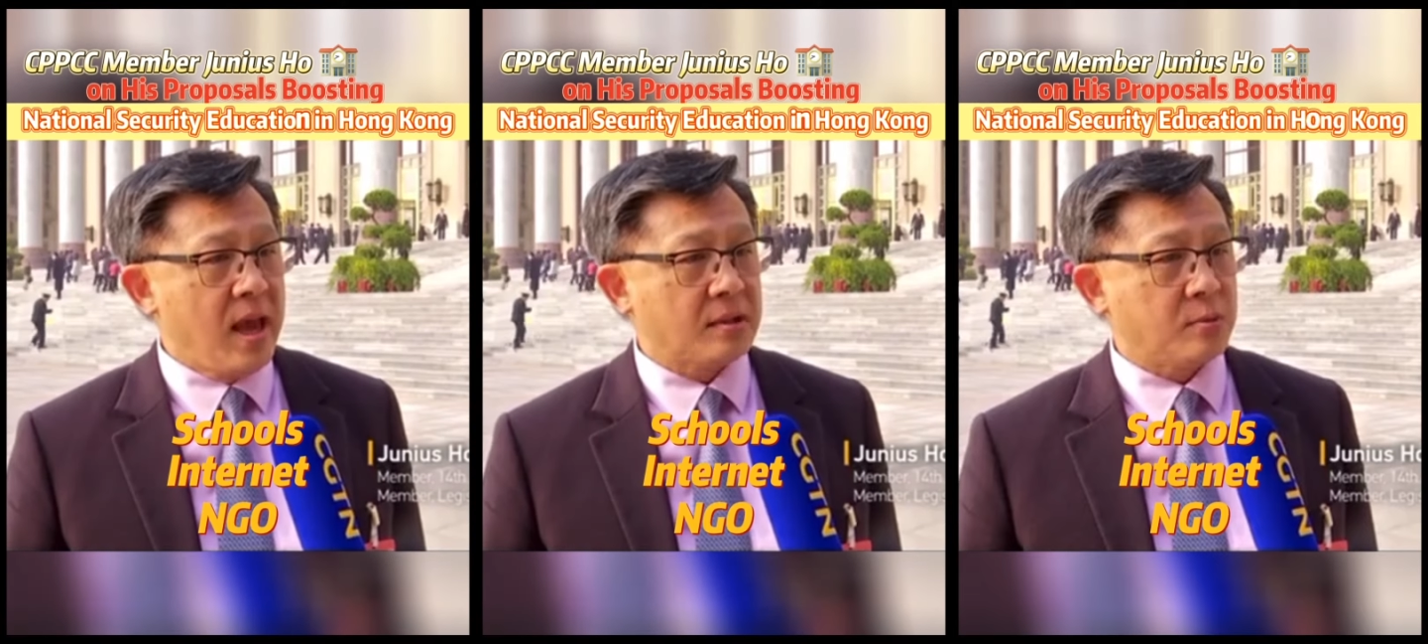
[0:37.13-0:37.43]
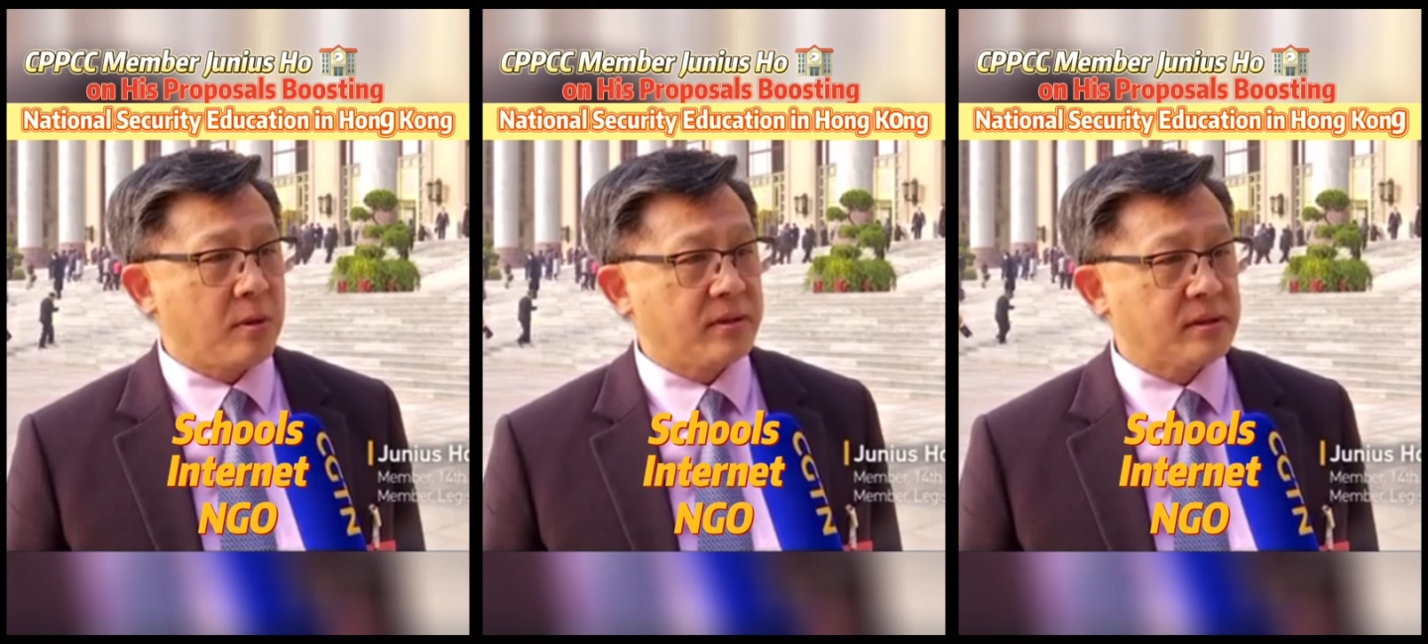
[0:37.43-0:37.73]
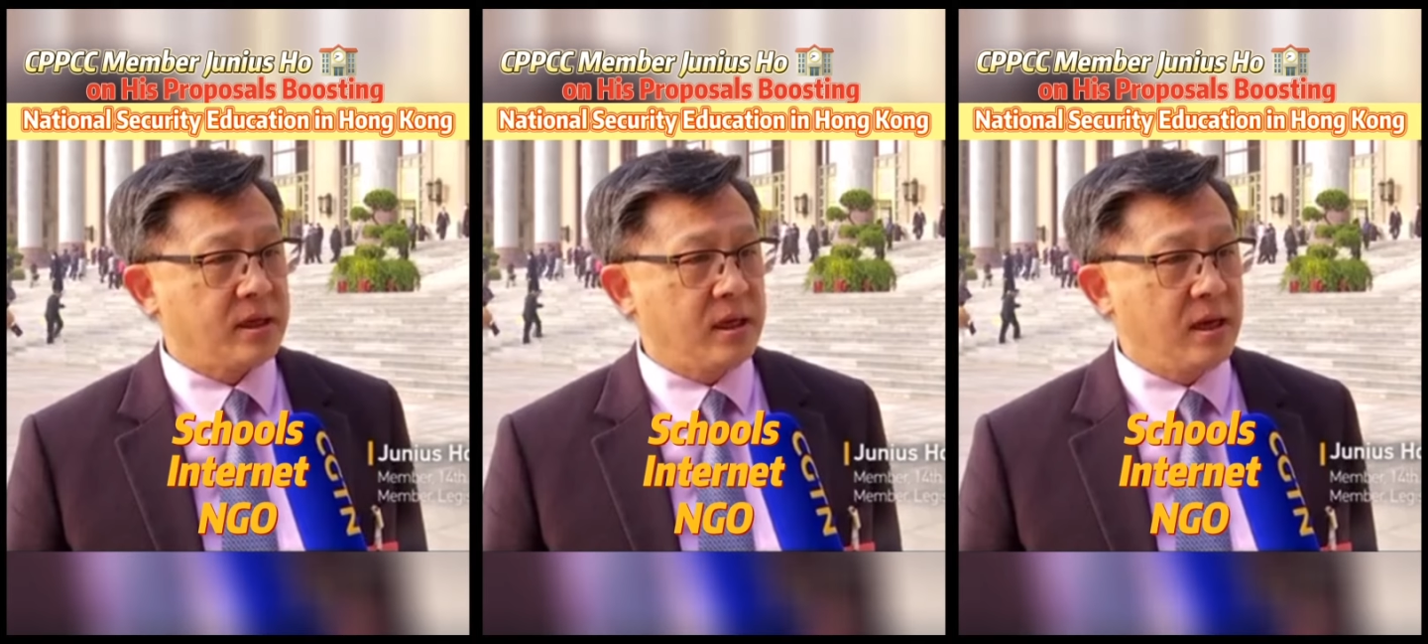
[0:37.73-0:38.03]
as well
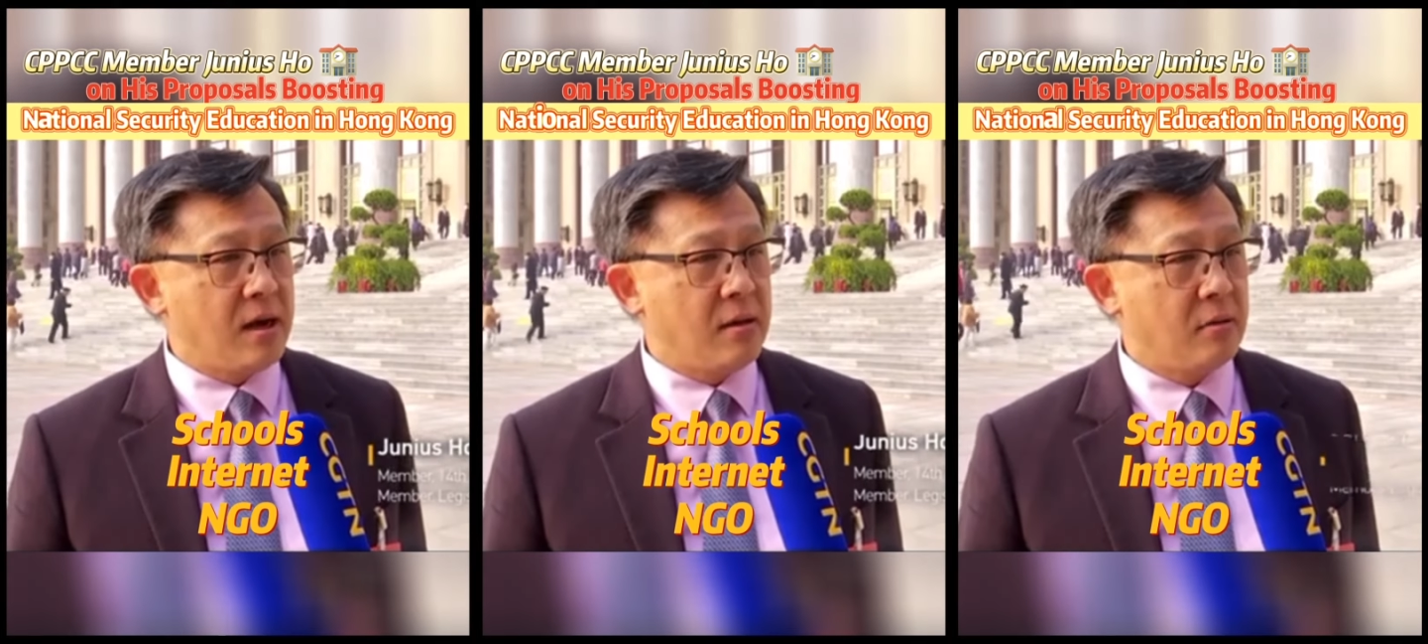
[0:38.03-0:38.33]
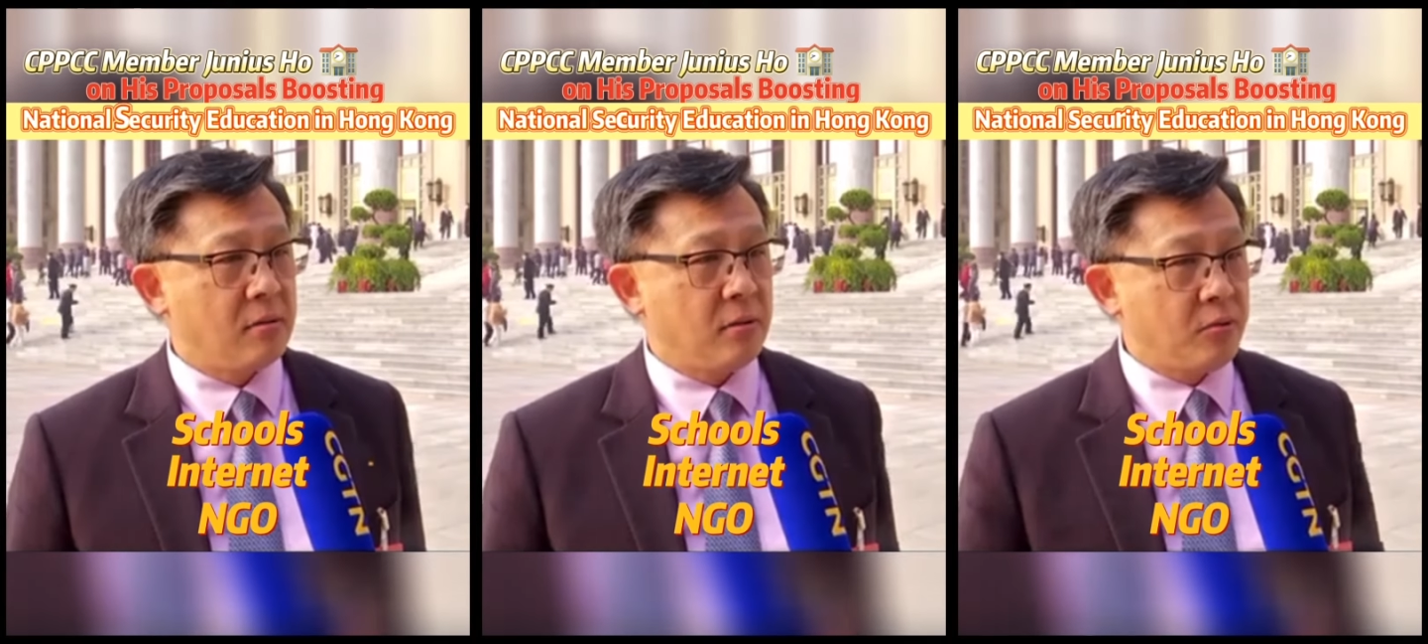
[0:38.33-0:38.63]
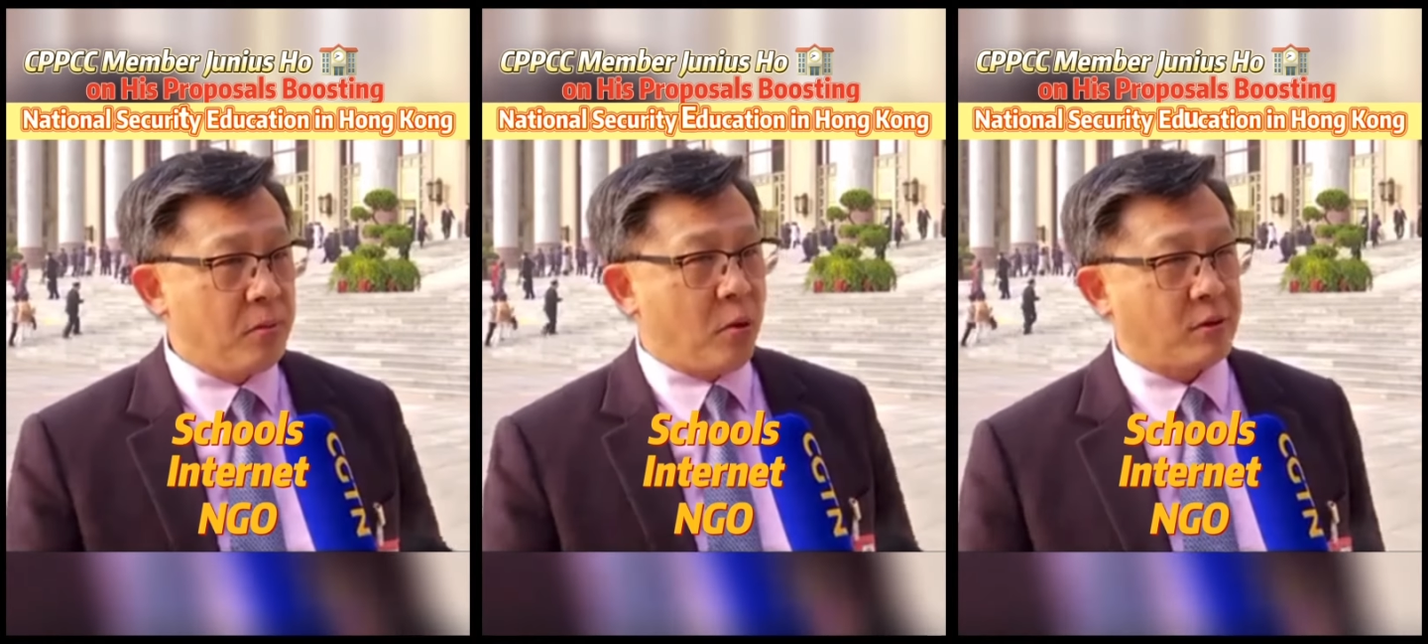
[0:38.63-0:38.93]
as the
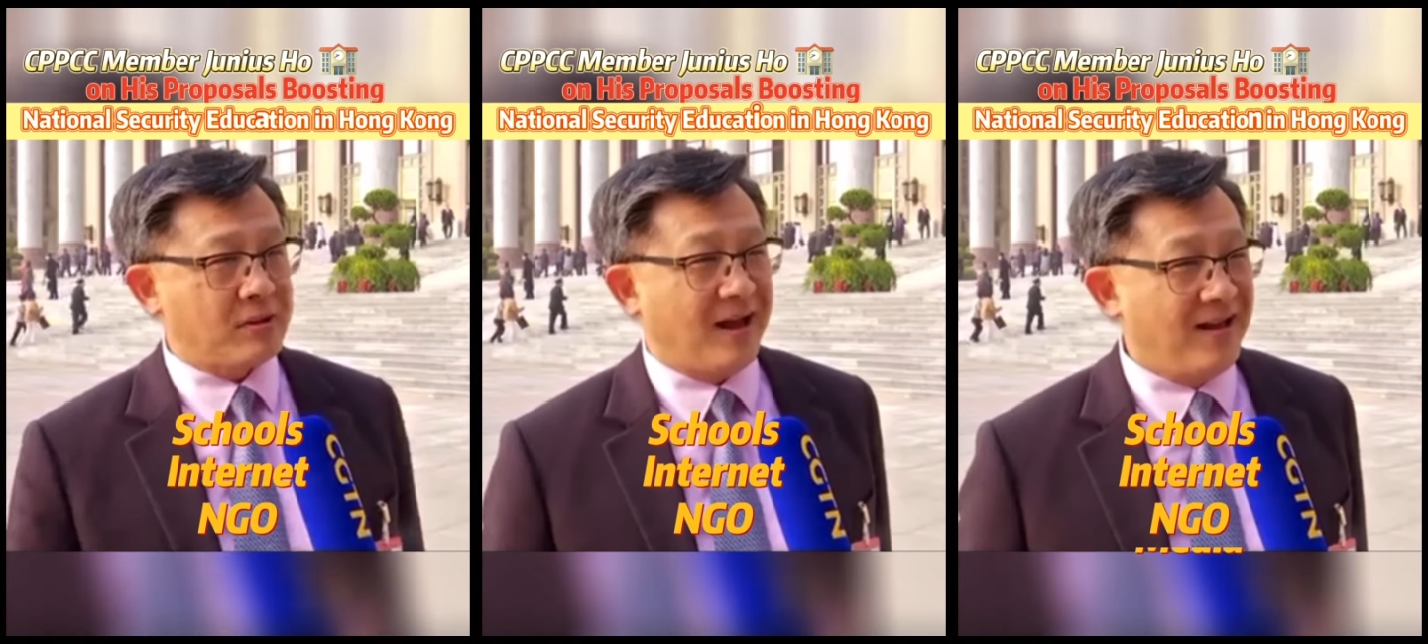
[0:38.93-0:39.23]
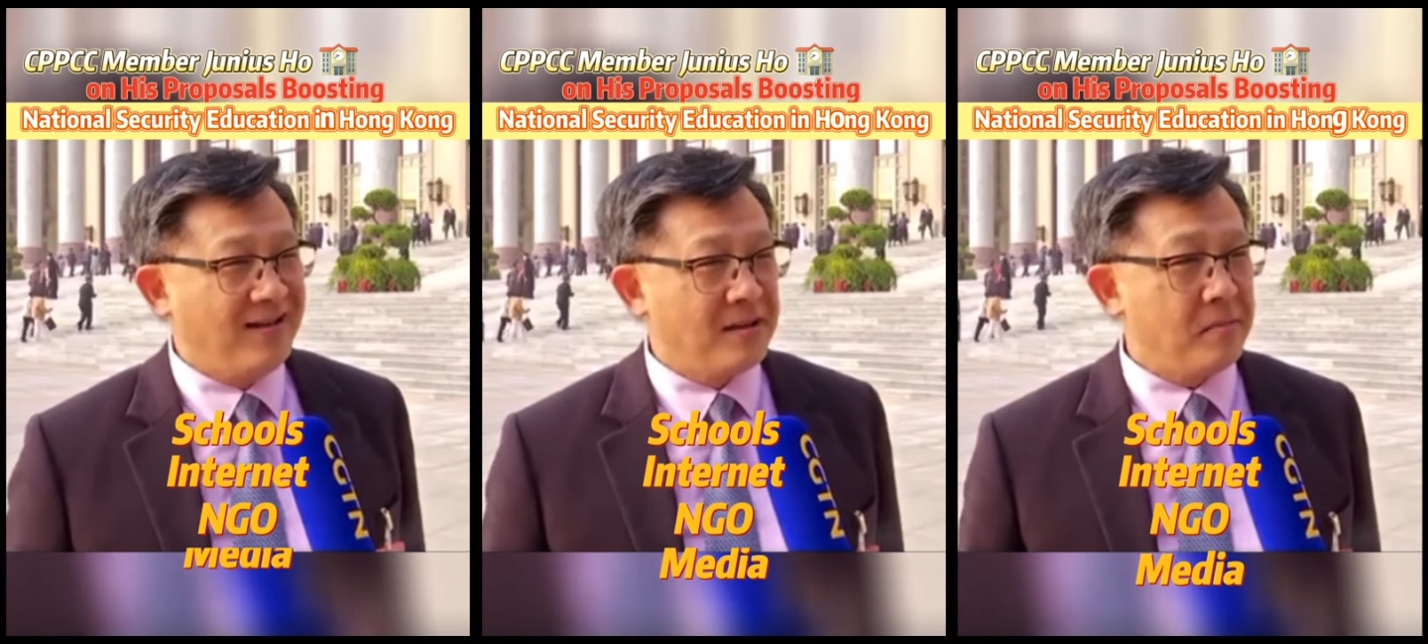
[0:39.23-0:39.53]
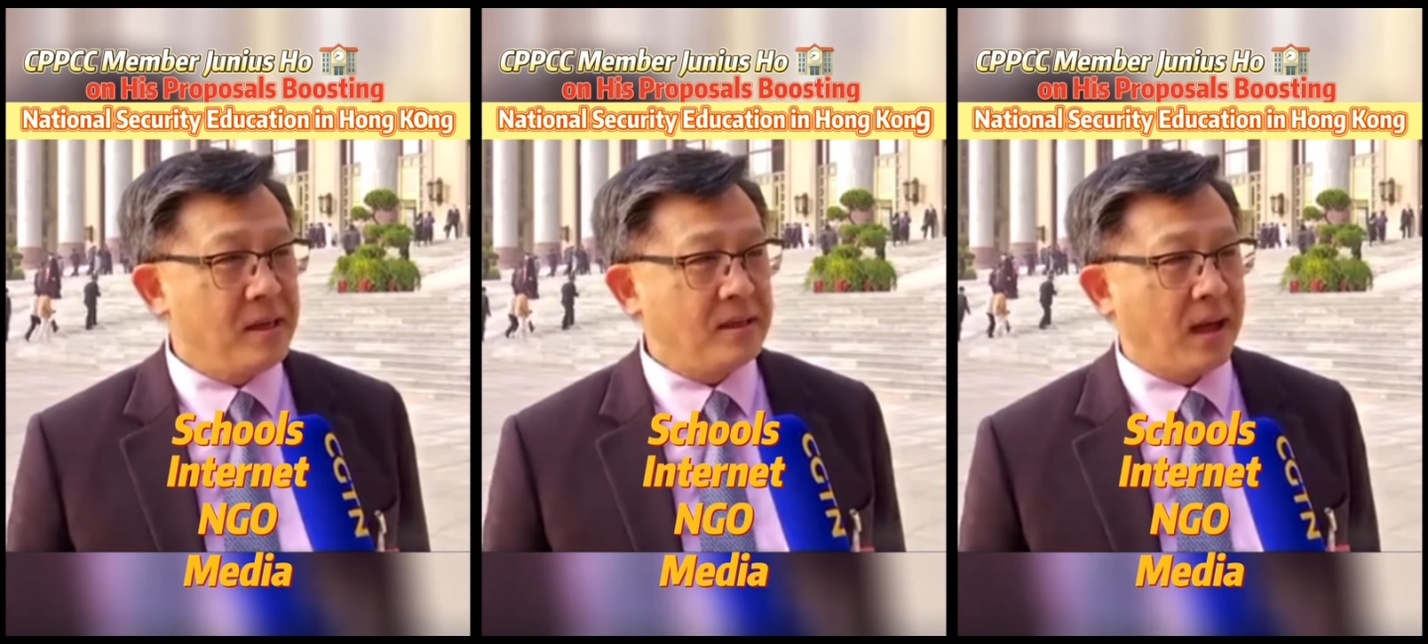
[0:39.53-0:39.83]
reporter, the
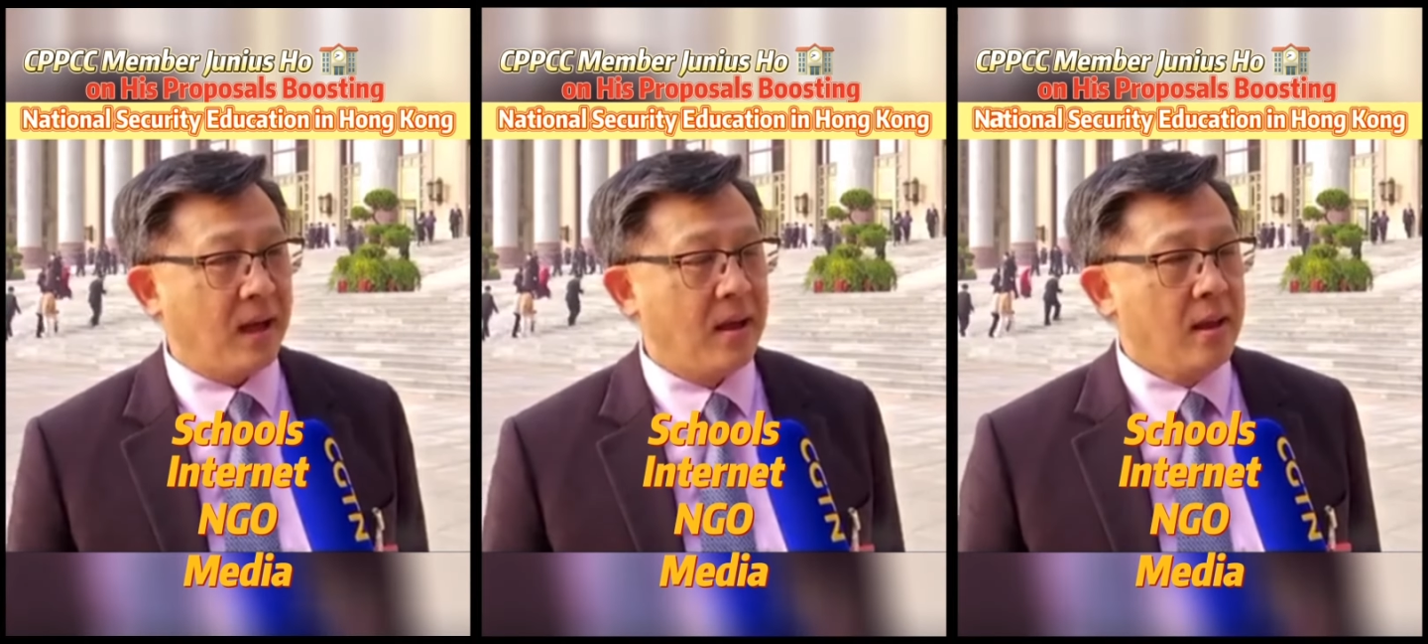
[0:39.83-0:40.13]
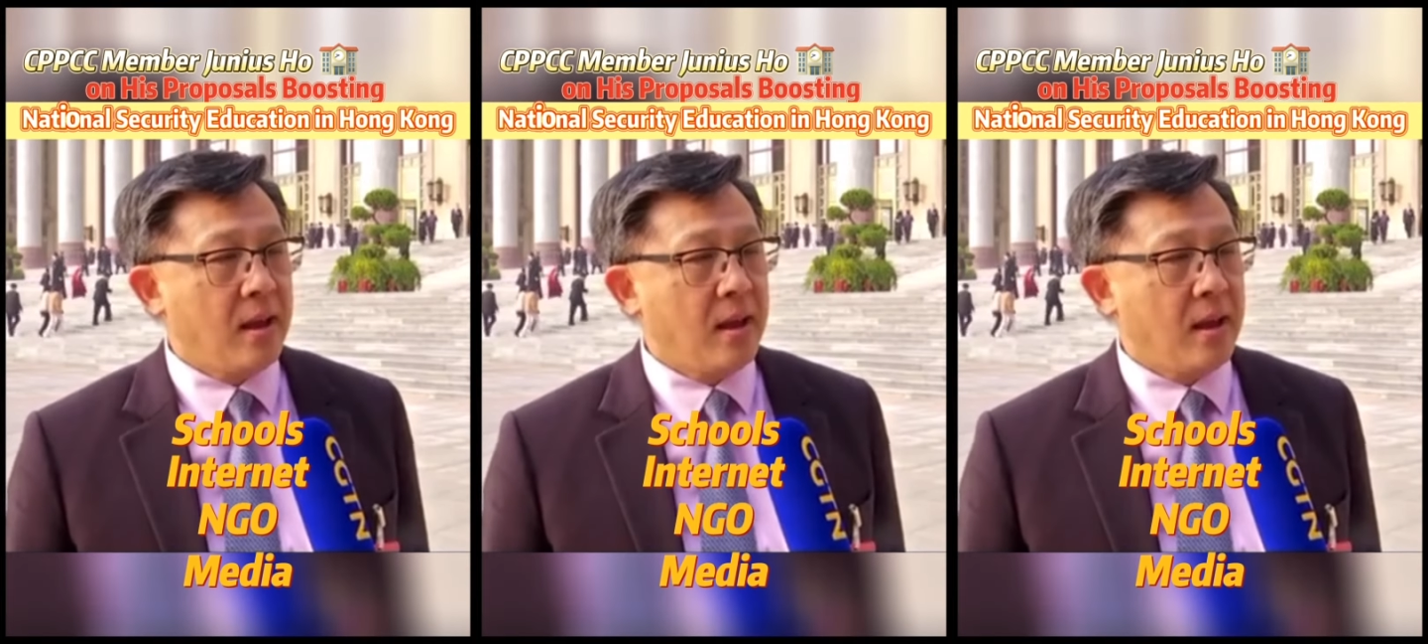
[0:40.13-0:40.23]
media.